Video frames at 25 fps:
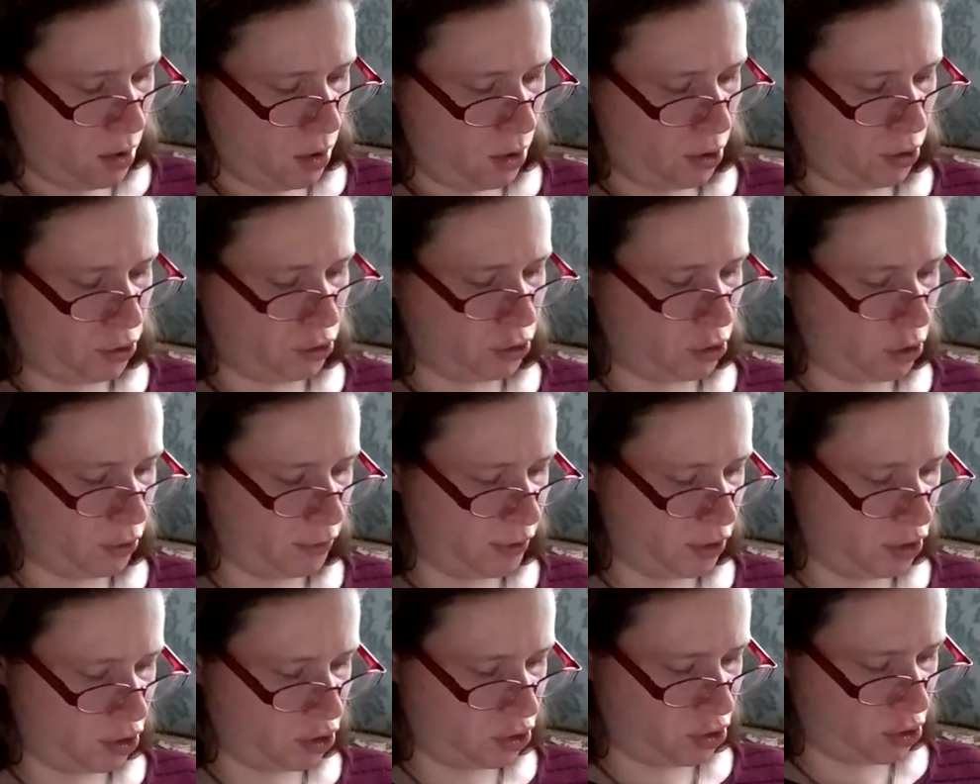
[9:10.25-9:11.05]
Her
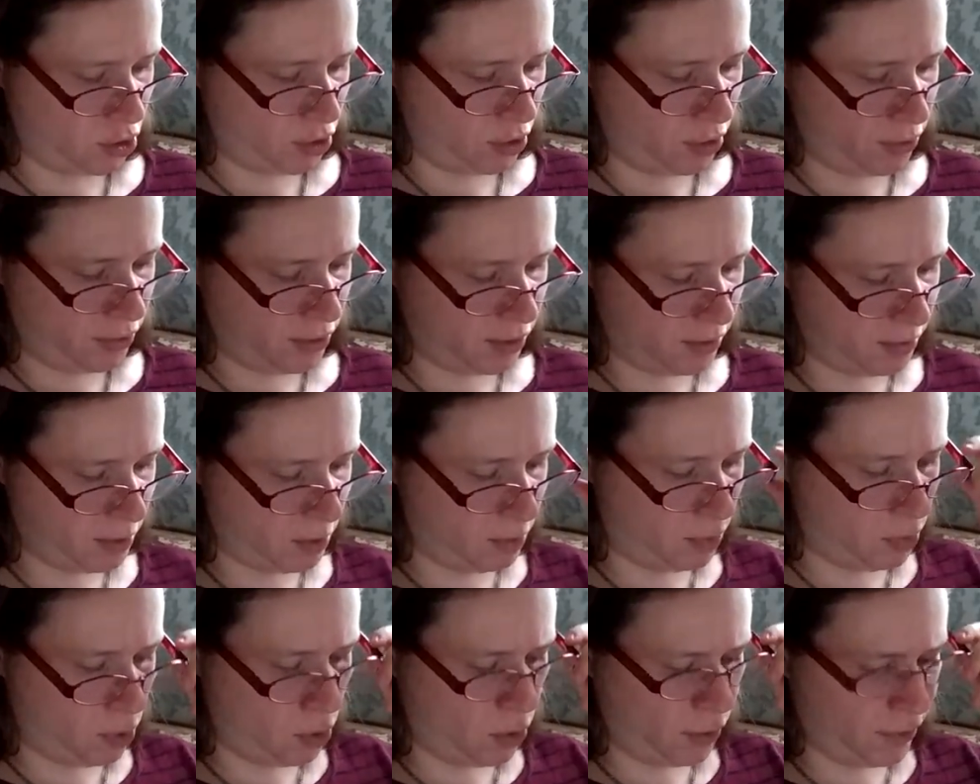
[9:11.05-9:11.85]
servant served him a
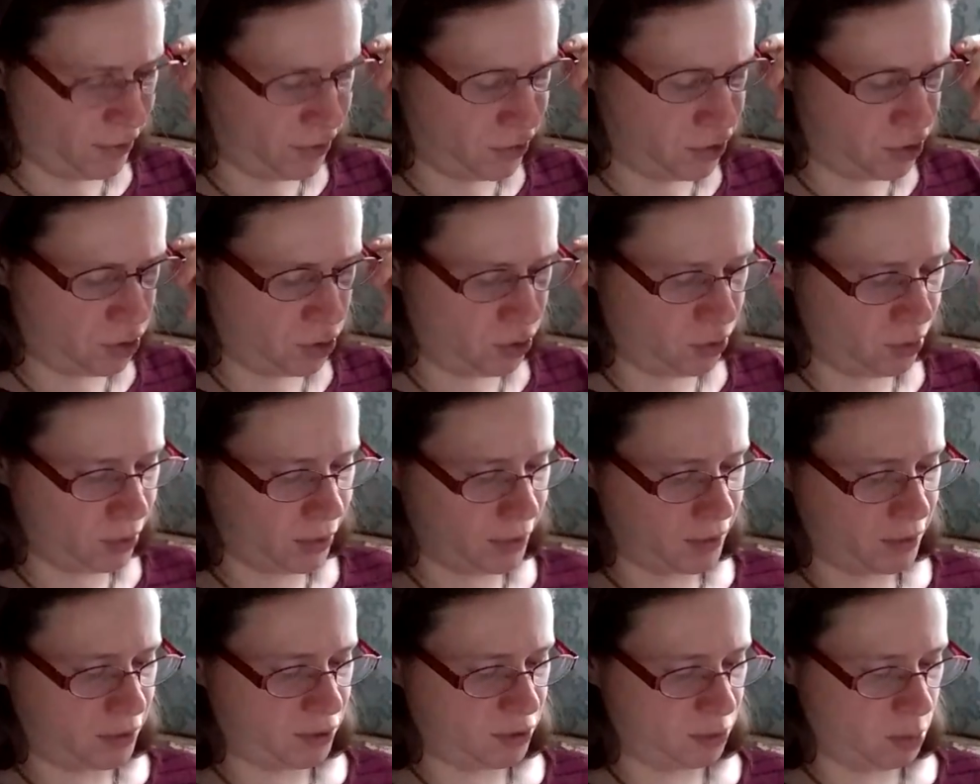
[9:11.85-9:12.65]
bowl of stew,
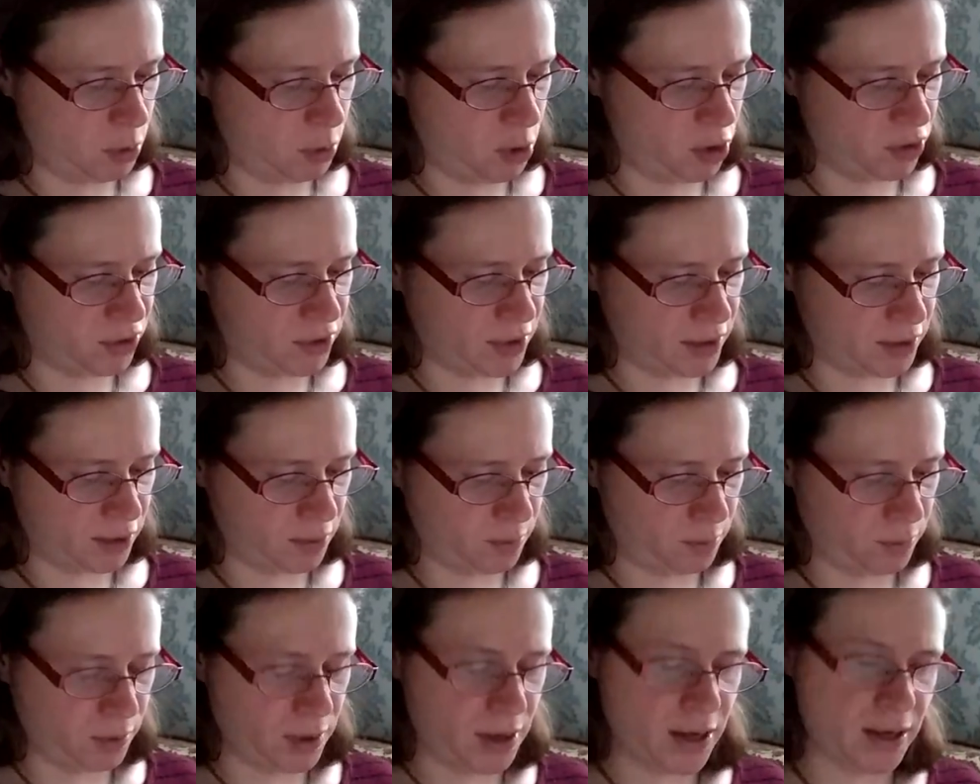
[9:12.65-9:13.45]
a small slice
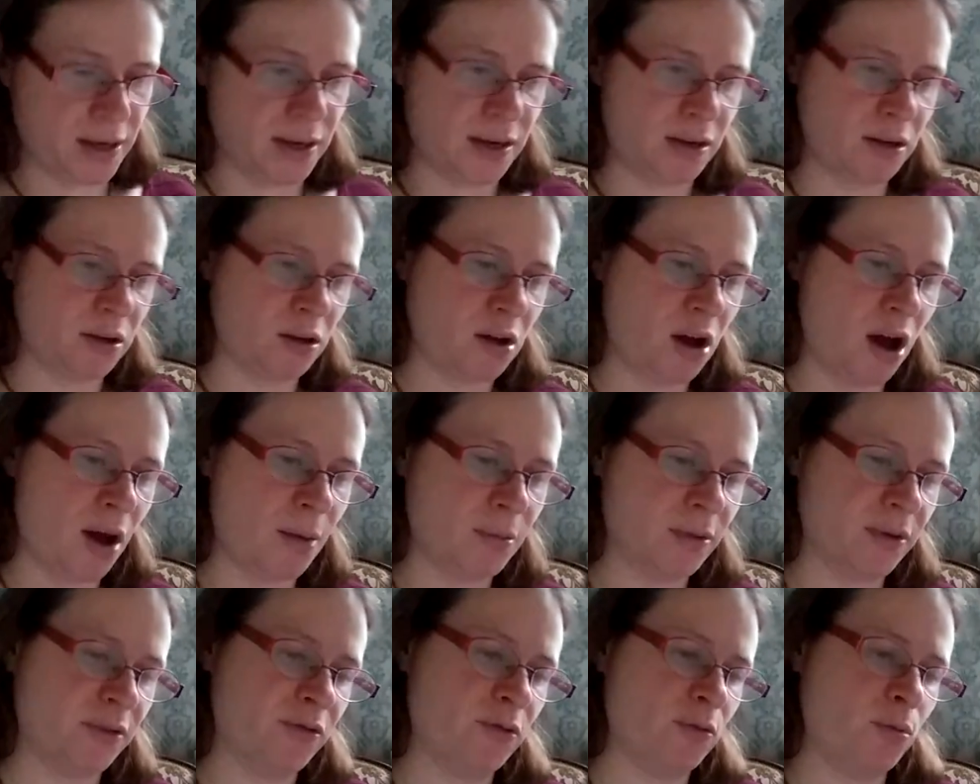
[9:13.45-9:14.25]
of bread, and a
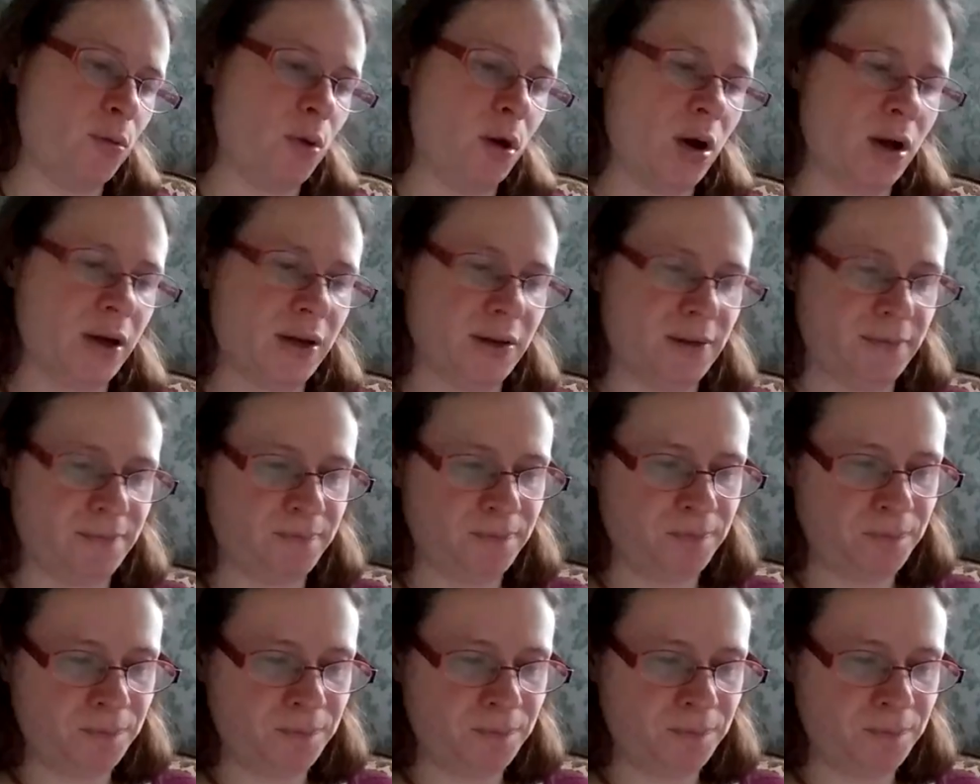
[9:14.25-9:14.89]
goblet of wine.